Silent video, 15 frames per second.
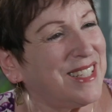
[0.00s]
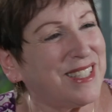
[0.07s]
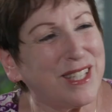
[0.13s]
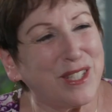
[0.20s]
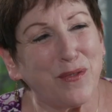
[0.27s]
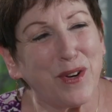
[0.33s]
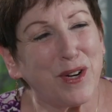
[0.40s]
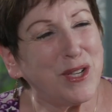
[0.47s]
is
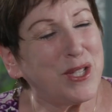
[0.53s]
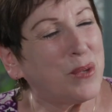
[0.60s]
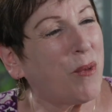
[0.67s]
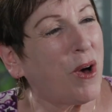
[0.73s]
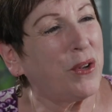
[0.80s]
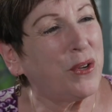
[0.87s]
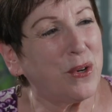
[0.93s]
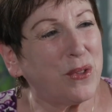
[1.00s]
this very
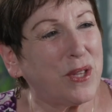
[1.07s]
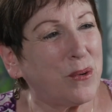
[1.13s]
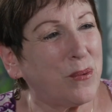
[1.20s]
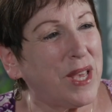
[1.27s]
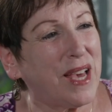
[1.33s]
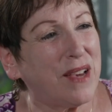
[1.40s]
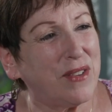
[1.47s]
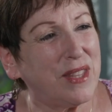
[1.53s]
small note that
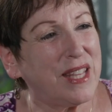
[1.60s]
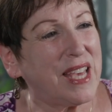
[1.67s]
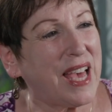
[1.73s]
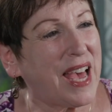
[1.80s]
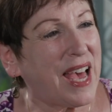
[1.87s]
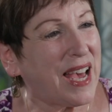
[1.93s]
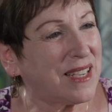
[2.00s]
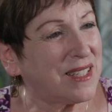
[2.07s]
we have in the
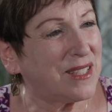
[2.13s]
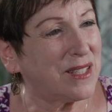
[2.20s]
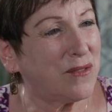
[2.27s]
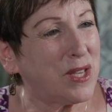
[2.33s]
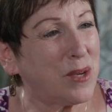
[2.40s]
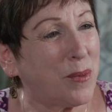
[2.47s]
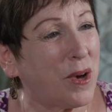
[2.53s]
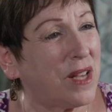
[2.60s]
Acts of
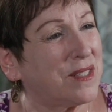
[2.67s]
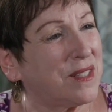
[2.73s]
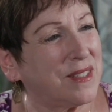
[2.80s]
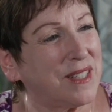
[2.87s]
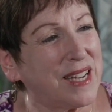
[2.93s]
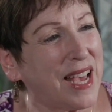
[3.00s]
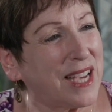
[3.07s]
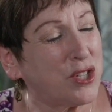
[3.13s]
the
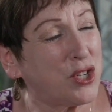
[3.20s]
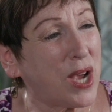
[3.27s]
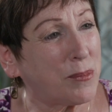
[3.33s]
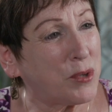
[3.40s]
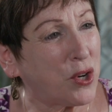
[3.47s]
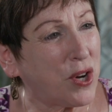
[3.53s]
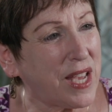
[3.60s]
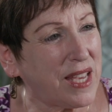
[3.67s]
Apostles in Acts
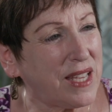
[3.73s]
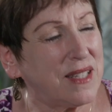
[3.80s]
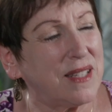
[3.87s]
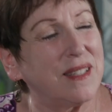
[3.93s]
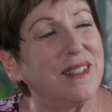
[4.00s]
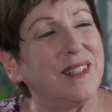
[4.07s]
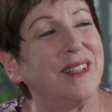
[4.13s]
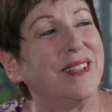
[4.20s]
chapter
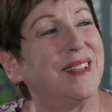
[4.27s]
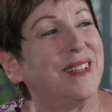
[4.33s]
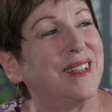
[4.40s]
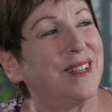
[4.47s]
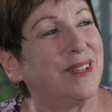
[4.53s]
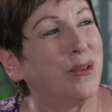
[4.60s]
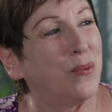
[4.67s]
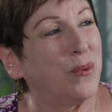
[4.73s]
8
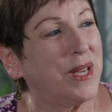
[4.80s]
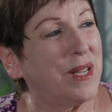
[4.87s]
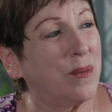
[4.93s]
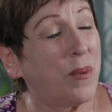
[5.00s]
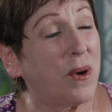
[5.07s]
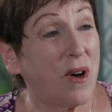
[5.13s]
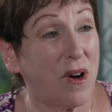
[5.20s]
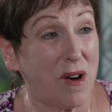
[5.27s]

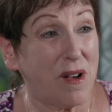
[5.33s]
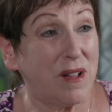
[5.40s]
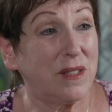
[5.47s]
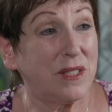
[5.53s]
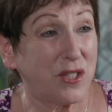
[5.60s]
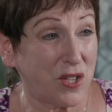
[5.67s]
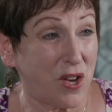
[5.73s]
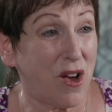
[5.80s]
when Paul,
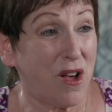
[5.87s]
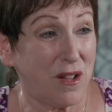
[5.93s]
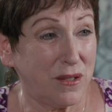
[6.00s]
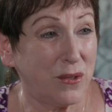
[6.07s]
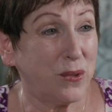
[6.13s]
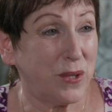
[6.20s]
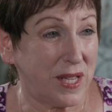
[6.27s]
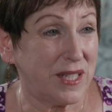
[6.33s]

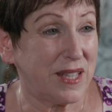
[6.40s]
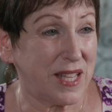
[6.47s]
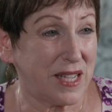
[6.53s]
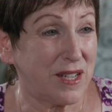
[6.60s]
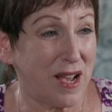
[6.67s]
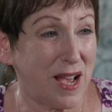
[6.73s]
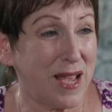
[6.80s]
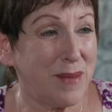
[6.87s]
Saul at the
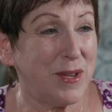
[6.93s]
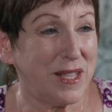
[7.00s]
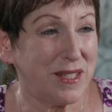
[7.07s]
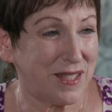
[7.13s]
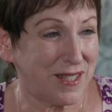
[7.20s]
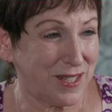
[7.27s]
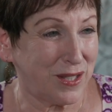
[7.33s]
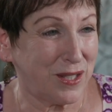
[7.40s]
time, he's
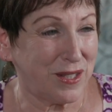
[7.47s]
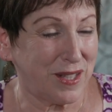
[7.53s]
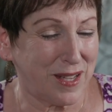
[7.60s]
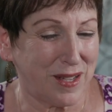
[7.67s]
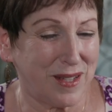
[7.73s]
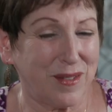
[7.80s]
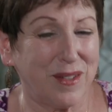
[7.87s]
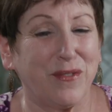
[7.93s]
mm-hmm. still
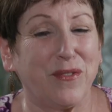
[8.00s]
a